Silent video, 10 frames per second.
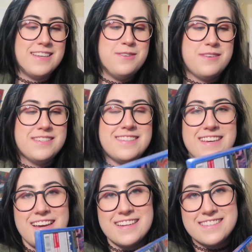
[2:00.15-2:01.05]
As you can
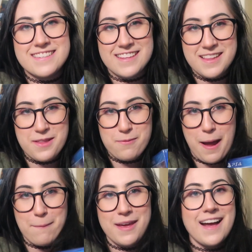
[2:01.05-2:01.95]
see, it's still in the
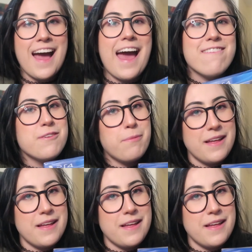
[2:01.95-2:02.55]
wrapping. I haven't